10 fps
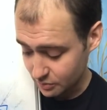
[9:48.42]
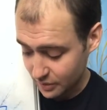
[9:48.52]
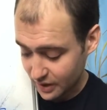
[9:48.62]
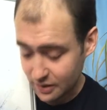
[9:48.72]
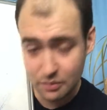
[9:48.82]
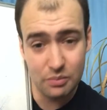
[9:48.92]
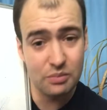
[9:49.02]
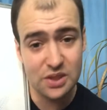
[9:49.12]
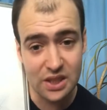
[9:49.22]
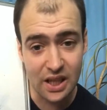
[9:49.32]
But
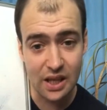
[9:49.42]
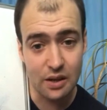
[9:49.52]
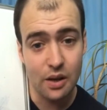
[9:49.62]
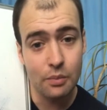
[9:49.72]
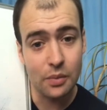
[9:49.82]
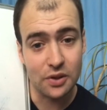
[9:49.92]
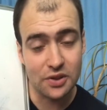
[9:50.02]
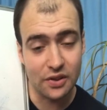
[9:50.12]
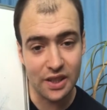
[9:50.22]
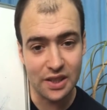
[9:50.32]
today
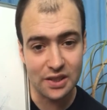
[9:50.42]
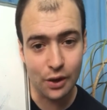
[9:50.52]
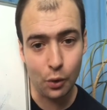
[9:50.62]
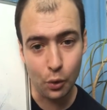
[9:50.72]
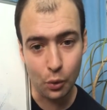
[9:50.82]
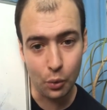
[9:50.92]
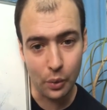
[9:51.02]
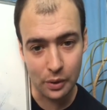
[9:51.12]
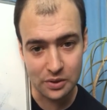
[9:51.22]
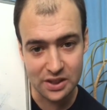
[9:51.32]
most of these are all
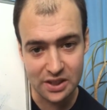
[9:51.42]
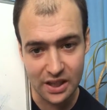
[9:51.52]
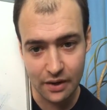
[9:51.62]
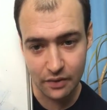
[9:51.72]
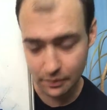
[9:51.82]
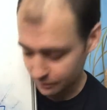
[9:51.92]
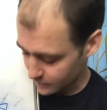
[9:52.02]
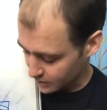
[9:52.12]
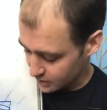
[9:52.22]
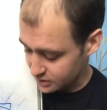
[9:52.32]
welded together.
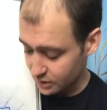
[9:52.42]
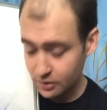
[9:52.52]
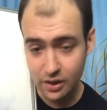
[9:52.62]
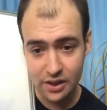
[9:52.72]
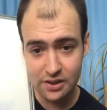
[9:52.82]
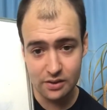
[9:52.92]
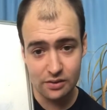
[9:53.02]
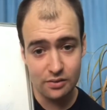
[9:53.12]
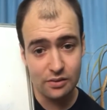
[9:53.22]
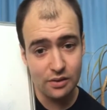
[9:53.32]
So guys,
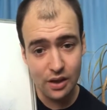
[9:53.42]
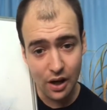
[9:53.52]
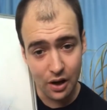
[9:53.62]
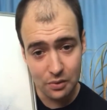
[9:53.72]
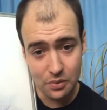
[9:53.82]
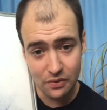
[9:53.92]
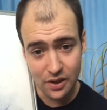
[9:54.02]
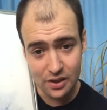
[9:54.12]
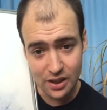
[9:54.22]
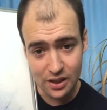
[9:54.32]
I hope you've
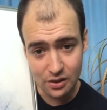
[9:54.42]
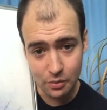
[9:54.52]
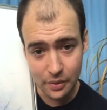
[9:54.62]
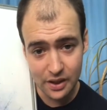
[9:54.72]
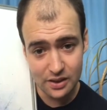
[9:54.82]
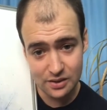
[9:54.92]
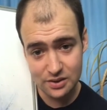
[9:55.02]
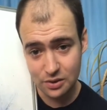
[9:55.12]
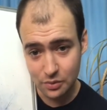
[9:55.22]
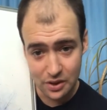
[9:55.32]
learnt a little bit,
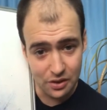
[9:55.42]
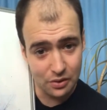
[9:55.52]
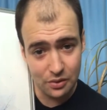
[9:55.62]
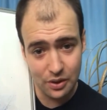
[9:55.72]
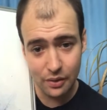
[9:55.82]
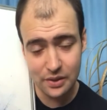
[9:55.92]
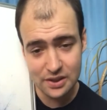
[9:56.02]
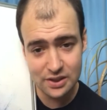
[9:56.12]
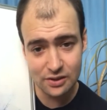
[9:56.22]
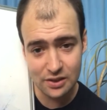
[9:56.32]
so when you go
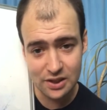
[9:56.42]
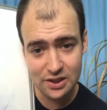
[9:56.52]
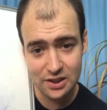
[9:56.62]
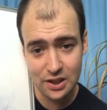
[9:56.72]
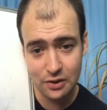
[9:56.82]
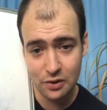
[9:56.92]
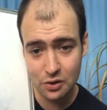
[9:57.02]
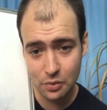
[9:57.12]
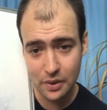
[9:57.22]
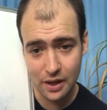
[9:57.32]
into your next distillery
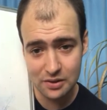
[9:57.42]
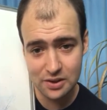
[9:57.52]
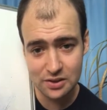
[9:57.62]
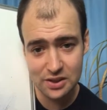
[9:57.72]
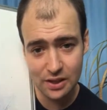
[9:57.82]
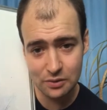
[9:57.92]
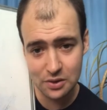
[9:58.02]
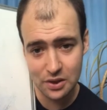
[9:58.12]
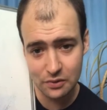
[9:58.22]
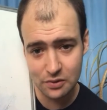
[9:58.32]
you'll be able to tell
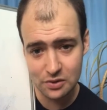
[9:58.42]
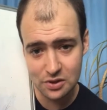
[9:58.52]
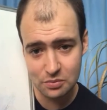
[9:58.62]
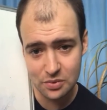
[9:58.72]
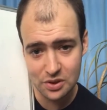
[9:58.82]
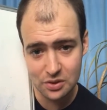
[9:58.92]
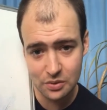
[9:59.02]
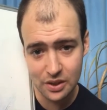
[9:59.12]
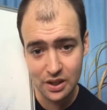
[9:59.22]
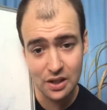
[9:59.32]
your difference
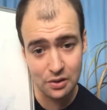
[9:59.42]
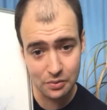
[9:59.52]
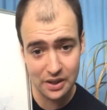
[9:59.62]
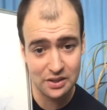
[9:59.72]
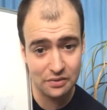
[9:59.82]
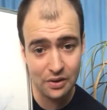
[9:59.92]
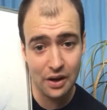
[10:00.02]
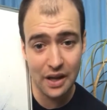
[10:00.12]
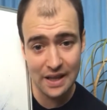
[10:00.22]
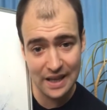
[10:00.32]
between the
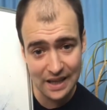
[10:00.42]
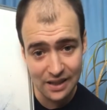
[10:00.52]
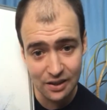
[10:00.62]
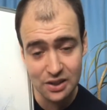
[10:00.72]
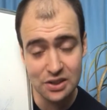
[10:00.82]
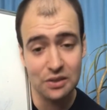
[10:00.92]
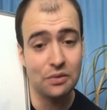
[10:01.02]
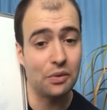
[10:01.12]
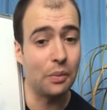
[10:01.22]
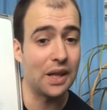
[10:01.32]
rectifier and the analyzer
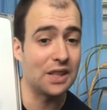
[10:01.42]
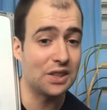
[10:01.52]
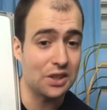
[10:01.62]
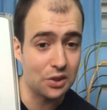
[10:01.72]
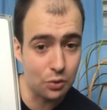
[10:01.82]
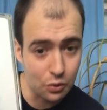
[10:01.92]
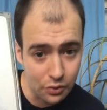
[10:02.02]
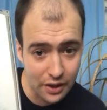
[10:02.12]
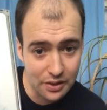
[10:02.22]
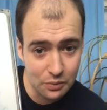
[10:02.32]
for making single
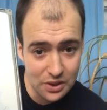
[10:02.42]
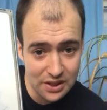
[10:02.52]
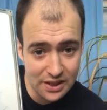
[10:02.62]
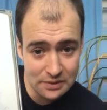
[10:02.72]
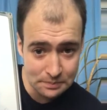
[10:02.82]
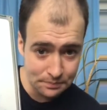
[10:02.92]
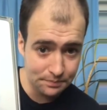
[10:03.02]
grain whiskey.